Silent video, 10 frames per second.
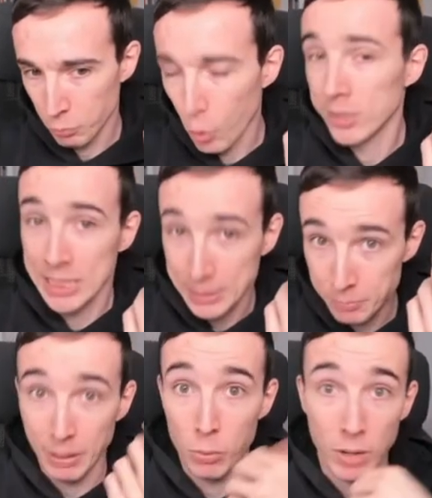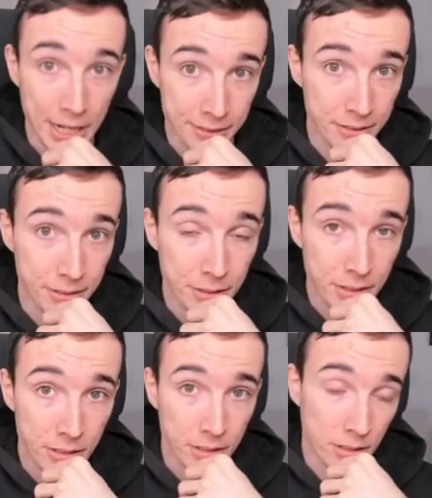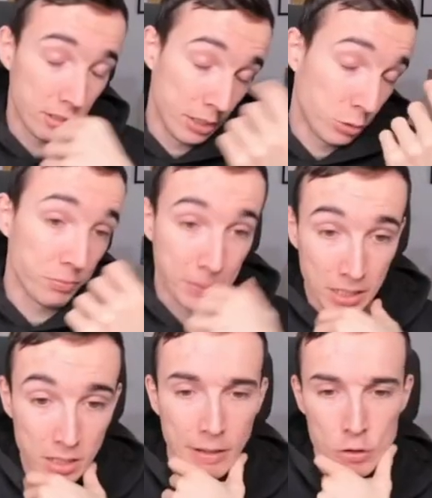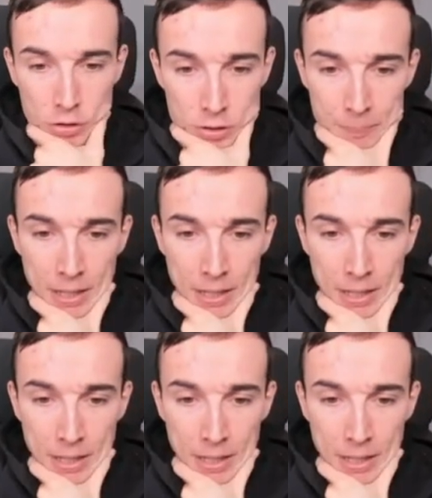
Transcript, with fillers: concept by white uh, into big question.